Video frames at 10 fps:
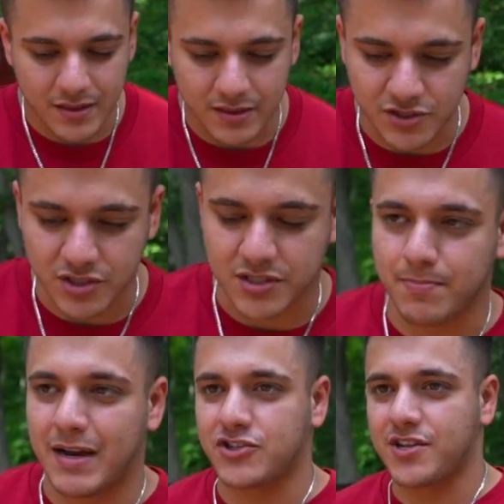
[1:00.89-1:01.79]
let's just
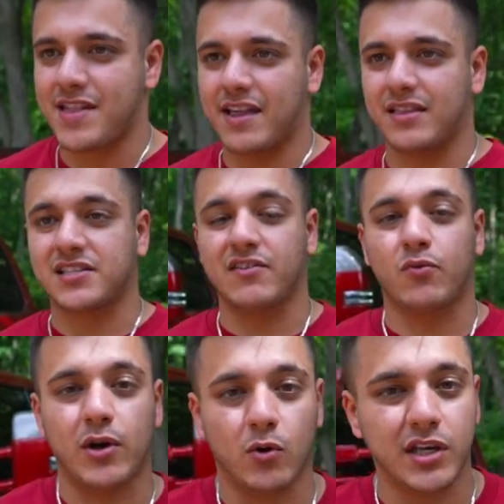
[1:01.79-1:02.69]
mention that this
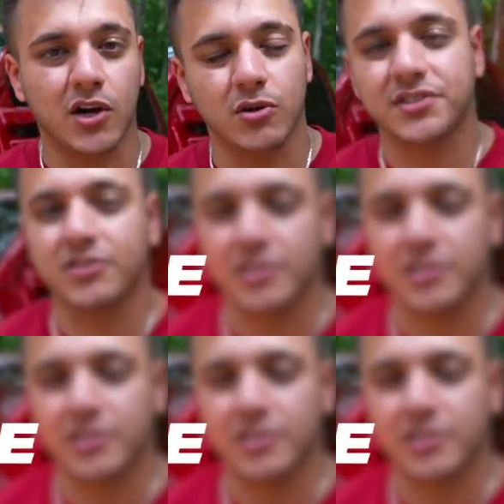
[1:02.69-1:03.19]
giveaway only goes until